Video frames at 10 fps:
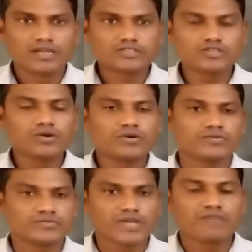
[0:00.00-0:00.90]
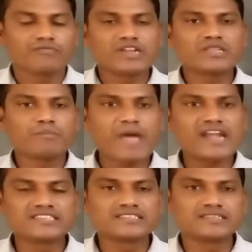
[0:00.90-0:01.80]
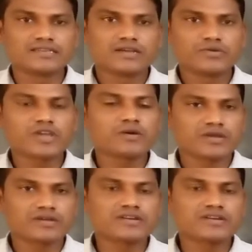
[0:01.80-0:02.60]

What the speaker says: So, when the bat is okay,